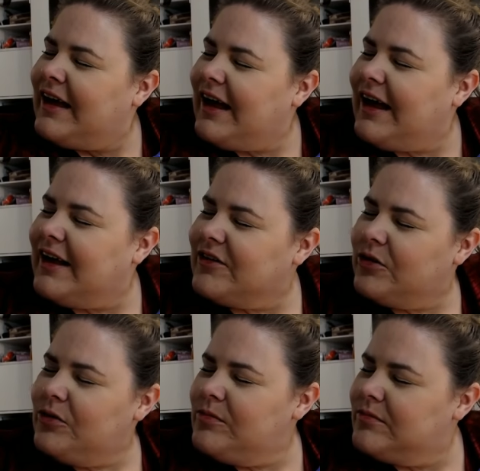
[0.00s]
And
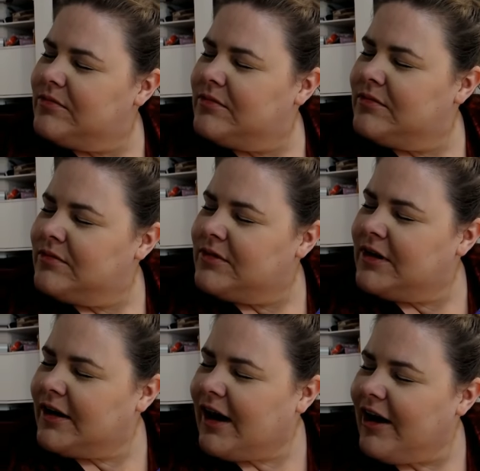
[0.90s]
oh, I
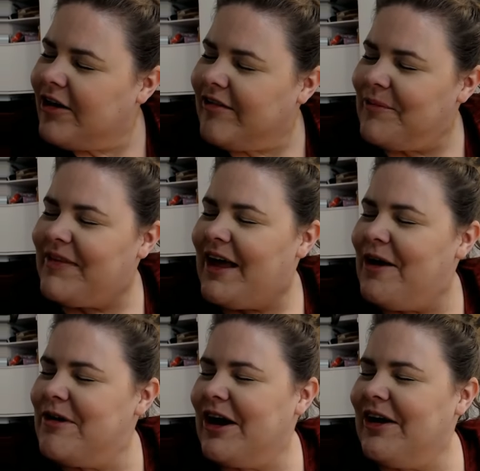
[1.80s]
can't grab, there we
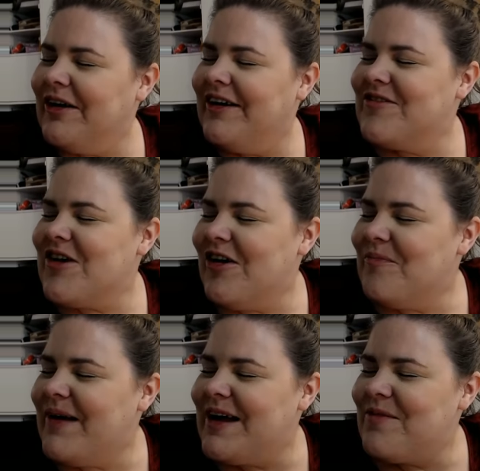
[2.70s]
go. I've got a
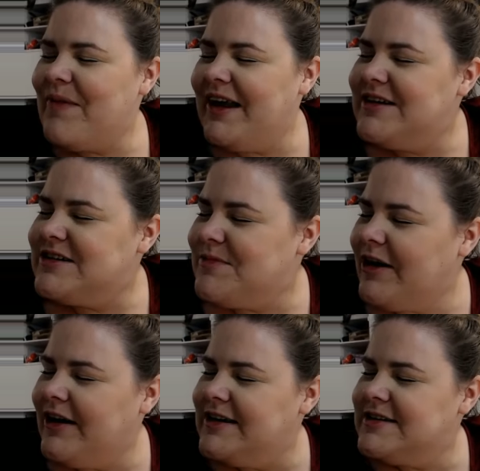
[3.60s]
big pinch, my
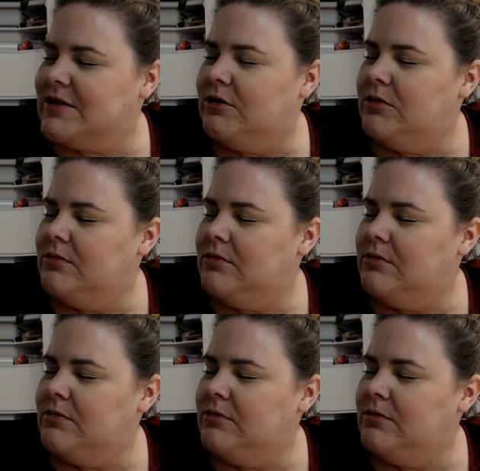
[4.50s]
eyes are